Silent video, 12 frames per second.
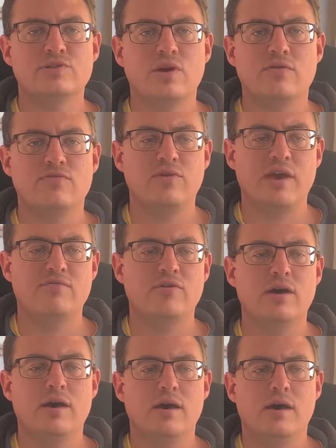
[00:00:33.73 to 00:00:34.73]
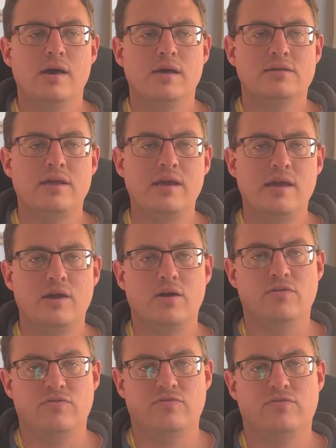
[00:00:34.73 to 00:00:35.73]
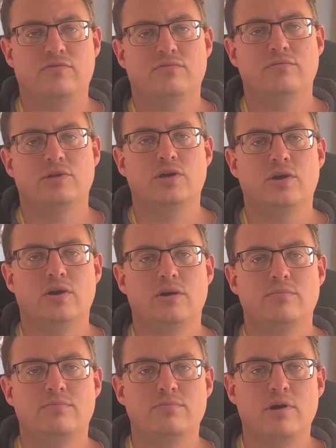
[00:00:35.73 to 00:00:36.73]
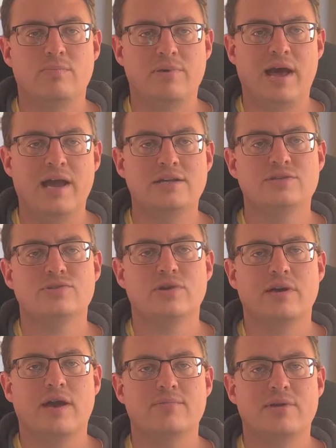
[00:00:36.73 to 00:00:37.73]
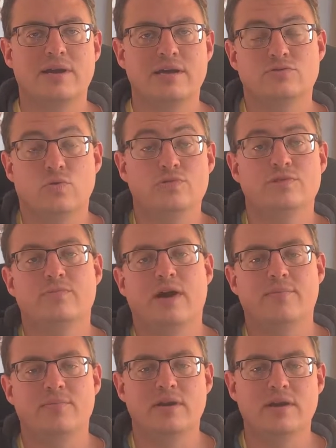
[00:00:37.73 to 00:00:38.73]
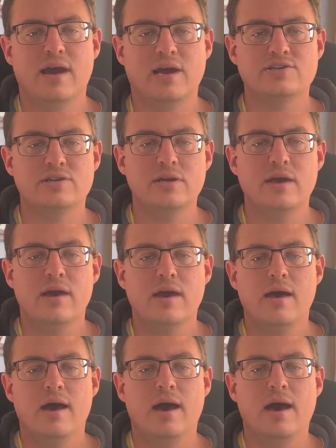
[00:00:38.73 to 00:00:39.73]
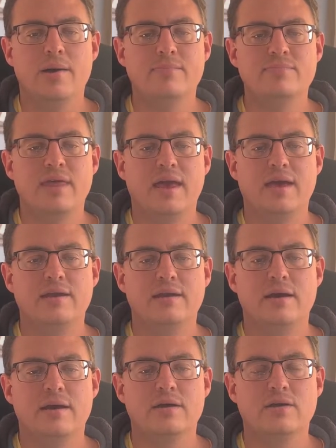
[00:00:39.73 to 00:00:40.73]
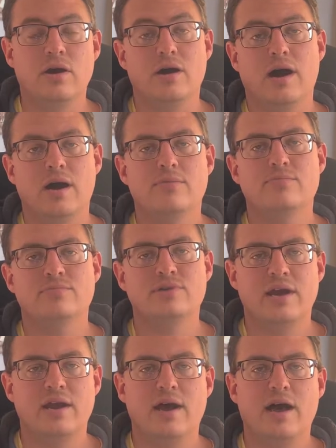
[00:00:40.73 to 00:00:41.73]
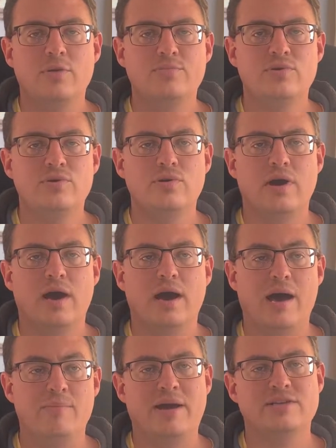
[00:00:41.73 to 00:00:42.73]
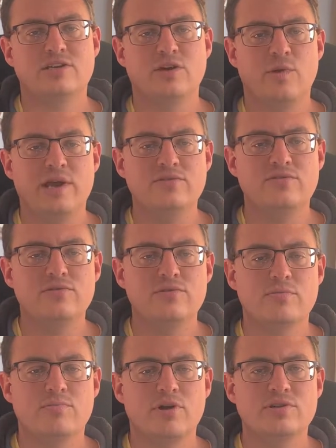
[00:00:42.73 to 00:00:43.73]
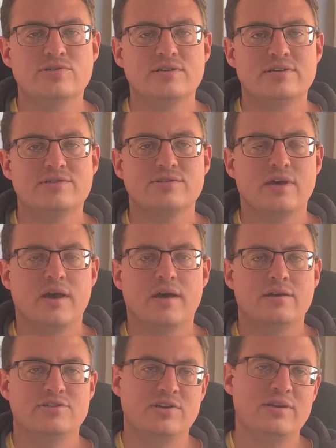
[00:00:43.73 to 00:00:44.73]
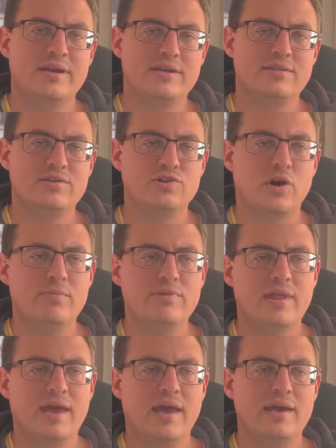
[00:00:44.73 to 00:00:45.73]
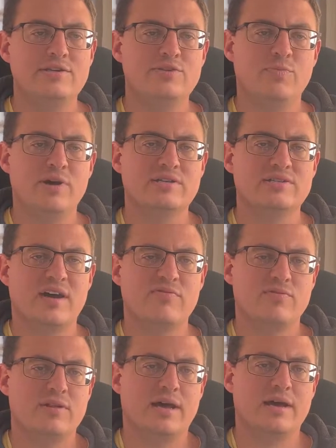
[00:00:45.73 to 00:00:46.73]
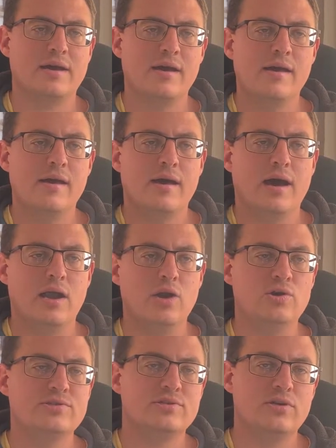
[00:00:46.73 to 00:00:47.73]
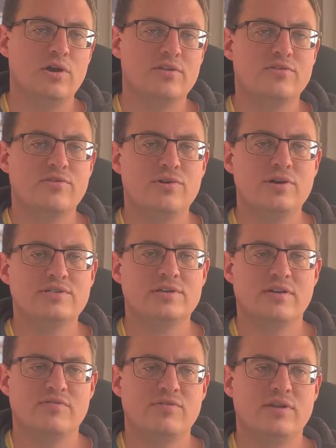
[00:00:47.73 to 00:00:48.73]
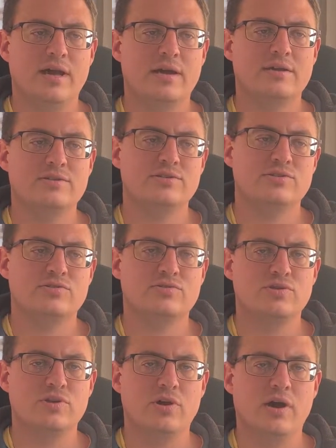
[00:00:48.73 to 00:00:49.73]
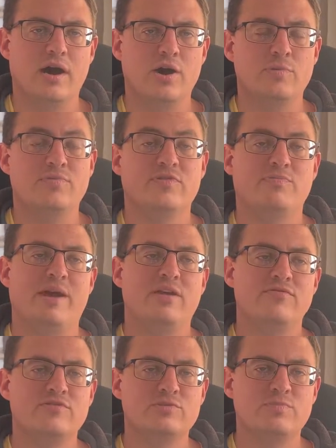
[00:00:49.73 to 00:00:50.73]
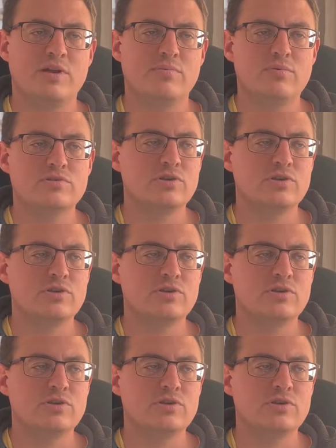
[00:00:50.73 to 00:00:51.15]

So if you're ever thinking of, applying to a company like that, it's an awesome company actually, then yeah, I'm here to help you. I basically went through the process, didn't get the job in the end, but I feel like I learned a lot through it, and I feel like this is, I hope this benefits people.